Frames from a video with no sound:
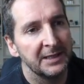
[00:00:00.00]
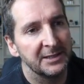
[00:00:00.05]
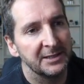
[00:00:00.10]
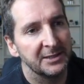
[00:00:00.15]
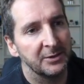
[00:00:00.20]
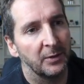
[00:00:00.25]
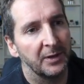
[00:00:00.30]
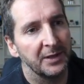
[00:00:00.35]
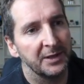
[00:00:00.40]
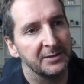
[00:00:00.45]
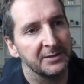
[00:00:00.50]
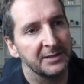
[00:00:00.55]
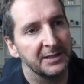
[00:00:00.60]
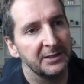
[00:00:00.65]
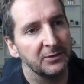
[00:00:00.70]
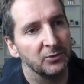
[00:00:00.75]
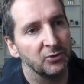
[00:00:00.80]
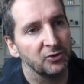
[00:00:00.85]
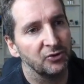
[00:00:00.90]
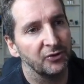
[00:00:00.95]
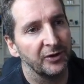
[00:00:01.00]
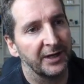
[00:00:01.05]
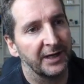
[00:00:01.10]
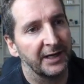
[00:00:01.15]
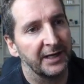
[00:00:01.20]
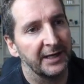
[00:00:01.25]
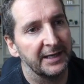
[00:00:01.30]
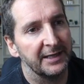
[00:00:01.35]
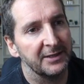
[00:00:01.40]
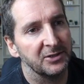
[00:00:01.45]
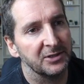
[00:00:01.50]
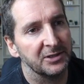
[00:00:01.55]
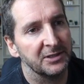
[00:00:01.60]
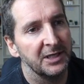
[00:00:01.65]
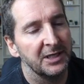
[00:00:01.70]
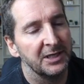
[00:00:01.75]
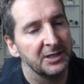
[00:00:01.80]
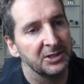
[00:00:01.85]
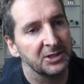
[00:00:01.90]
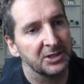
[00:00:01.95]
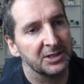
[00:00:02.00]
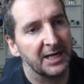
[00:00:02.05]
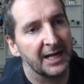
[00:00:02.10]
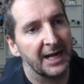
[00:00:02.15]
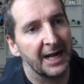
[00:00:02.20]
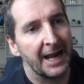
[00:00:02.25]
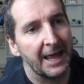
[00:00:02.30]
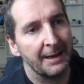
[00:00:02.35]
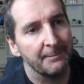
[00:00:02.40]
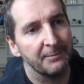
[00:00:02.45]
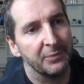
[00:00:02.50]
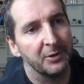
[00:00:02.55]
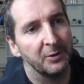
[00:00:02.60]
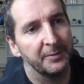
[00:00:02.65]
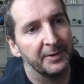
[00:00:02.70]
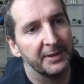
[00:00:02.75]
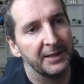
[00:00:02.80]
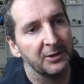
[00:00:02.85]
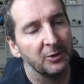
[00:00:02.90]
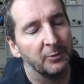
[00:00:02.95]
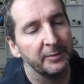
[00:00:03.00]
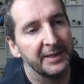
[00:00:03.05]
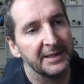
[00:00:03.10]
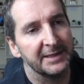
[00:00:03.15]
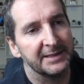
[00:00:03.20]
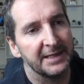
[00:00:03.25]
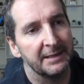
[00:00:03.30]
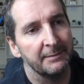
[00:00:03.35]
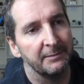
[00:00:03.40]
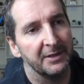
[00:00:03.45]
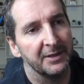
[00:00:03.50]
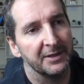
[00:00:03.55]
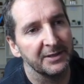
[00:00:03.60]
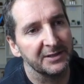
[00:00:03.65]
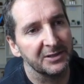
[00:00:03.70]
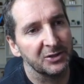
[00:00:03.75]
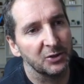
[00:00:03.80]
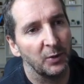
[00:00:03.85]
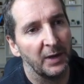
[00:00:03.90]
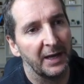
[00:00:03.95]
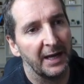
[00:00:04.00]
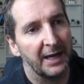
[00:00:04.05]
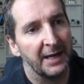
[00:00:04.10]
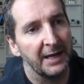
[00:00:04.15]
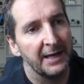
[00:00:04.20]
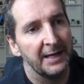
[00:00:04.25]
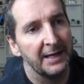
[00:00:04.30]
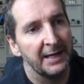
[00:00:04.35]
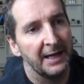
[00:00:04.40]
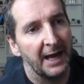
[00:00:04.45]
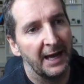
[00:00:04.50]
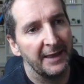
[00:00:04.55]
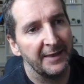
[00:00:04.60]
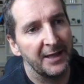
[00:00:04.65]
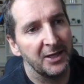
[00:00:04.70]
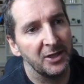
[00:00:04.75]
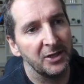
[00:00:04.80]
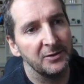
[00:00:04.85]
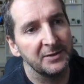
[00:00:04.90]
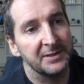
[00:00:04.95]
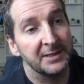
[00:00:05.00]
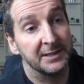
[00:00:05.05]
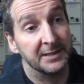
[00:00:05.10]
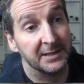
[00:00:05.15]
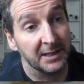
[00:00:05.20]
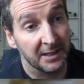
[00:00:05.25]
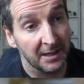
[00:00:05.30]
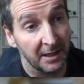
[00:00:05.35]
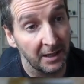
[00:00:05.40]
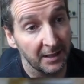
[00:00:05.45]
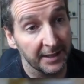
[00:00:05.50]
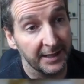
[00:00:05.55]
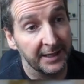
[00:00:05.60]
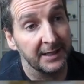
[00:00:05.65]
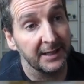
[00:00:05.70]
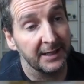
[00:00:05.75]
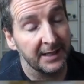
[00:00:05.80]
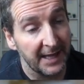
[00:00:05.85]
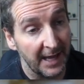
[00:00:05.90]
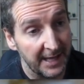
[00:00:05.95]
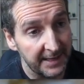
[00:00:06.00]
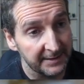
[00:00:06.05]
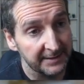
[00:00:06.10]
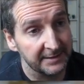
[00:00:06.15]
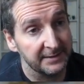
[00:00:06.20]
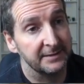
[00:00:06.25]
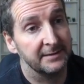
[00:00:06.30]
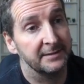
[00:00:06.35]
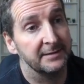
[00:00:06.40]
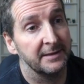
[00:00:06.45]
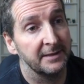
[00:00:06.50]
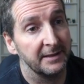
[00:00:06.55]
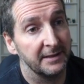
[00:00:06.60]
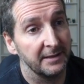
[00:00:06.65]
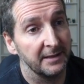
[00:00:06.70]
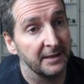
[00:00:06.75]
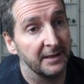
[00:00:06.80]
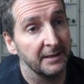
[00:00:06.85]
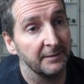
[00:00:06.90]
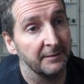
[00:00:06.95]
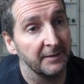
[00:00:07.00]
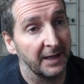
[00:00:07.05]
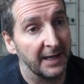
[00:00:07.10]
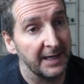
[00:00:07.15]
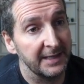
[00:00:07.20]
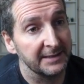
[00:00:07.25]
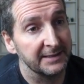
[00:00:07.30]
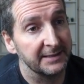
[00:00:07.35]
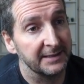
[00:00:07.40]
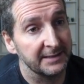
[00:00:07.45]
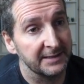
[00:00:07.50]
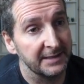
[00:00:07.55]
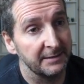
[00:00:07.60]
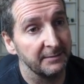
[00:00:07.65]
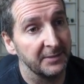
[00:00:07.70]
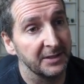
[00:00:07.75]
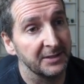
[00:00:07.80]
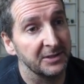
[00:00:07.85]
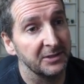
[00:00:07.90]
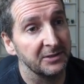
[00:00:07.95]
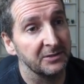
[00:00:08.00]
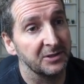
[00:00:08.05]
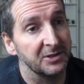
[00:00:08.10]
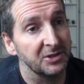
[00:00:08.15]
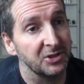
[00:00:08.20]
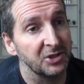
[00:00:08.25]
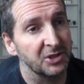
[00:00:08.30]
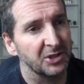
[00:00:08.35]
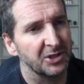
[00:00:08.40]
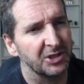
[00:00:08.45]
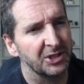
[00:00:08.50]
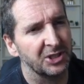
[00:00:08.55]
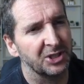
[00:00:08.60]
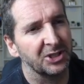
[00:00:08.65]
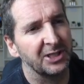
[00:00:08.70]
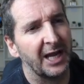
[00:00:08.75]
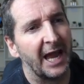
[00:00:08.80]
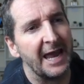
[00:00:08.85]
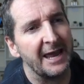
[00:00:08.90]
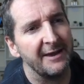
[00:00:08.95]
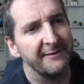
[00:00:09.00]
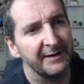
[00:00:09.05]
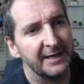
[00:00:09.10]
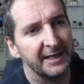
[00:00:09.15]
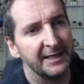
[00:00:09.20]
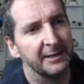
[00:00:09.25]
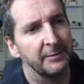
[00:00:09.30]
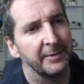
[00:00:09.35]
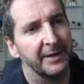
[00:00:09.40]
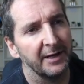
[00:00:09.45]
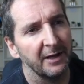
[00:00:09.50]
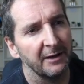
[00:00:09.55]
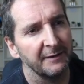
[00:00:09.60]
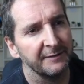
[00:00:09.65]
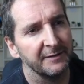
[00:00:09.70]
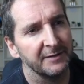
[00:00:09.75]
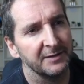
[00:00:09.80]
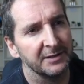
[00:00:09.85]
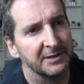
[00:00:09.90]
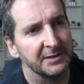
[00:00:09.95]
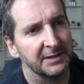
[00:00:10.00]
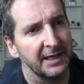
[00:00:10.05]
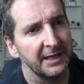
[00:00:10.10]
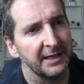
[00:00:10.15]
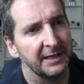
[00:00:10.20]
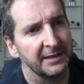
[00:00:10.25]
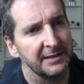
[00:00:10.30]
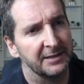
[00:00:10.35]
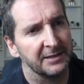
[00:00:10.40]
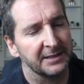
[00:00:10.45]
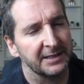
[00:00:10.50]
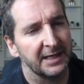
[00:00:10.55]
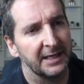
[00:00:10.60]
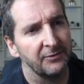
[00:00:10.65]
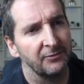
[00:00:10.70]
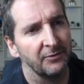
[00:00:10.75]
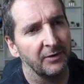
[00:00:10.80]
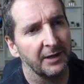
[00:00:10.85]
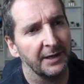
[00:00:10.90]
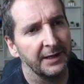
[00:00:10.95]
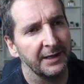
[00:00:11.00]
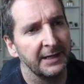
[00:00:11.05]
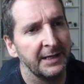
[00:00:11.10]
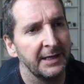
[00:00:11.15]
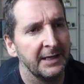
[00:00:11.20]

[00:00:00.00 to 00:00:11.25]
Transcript: So I used a little trick here, just clamp up a little bit of timber that's square, and then use it as a guide against the timber to shave a little bit off and just get it right.